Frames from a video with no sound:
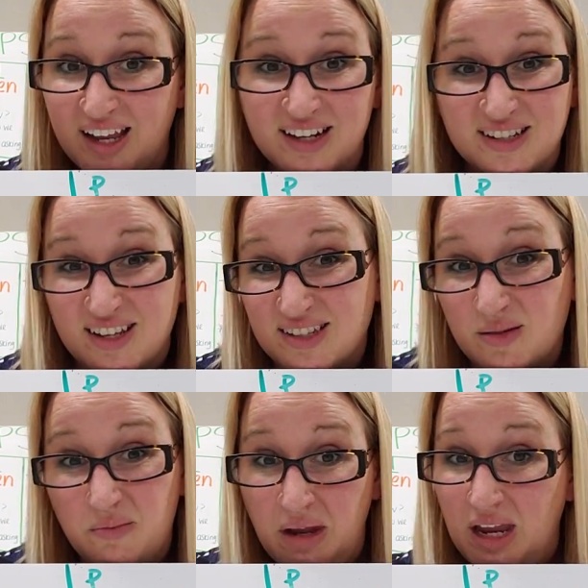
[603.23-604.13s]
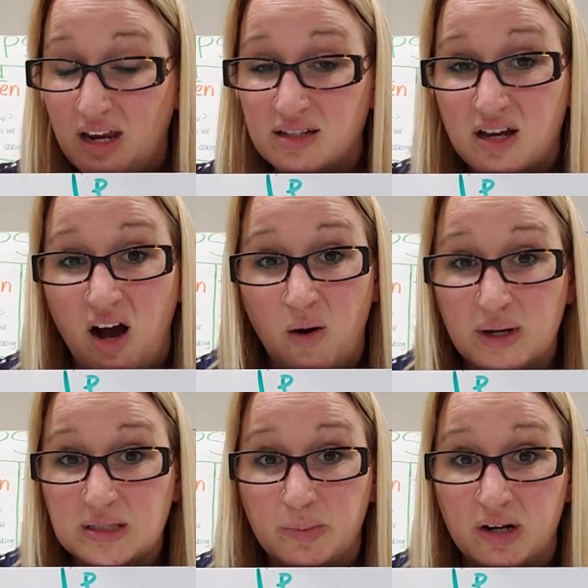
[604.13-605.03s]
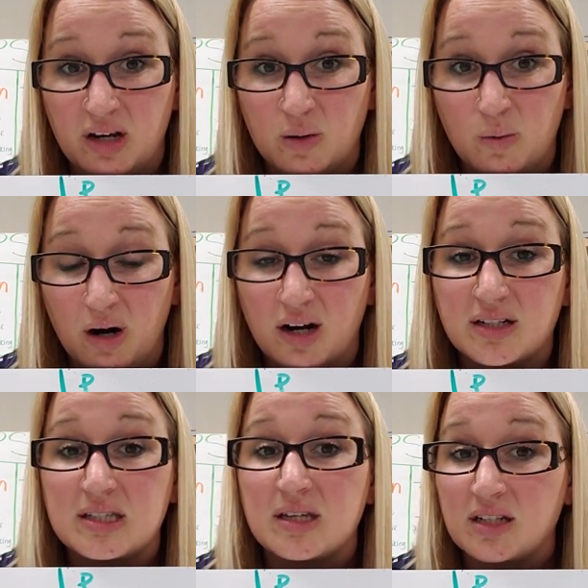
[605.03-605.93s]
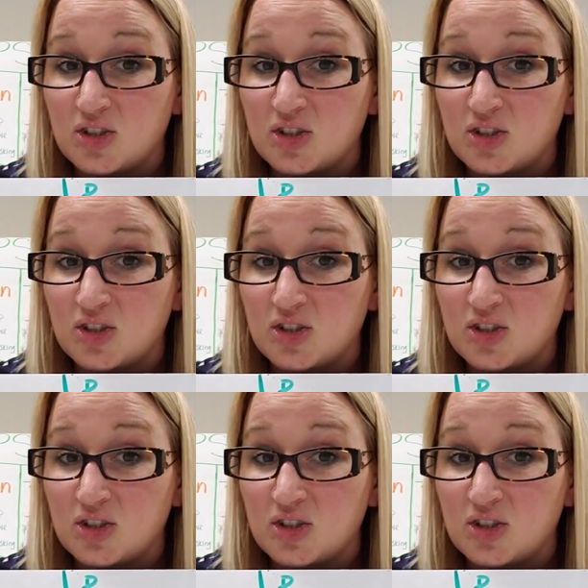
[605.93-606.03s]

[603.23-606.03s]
it doesn't mean to always put it in words.